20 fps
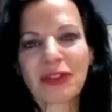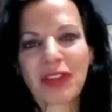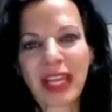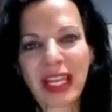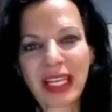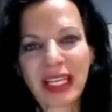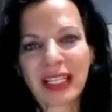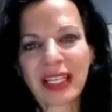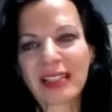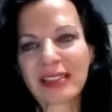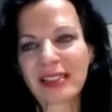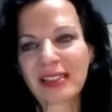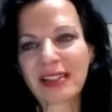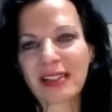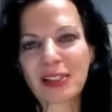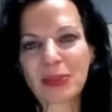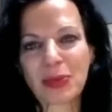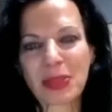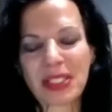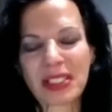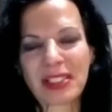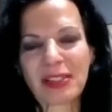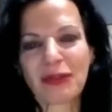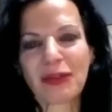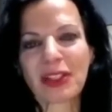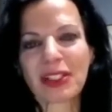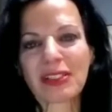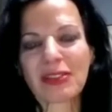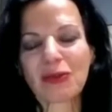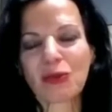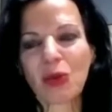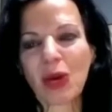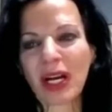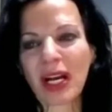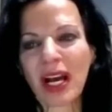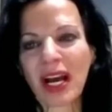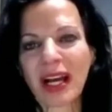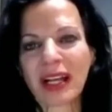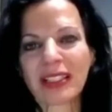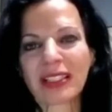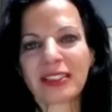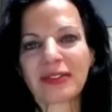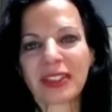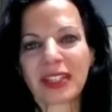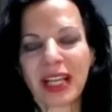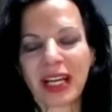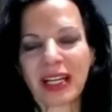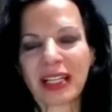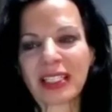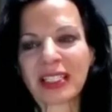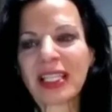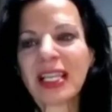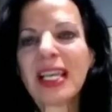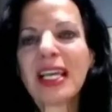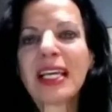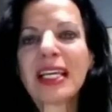vague as to the specifics of what kind of gun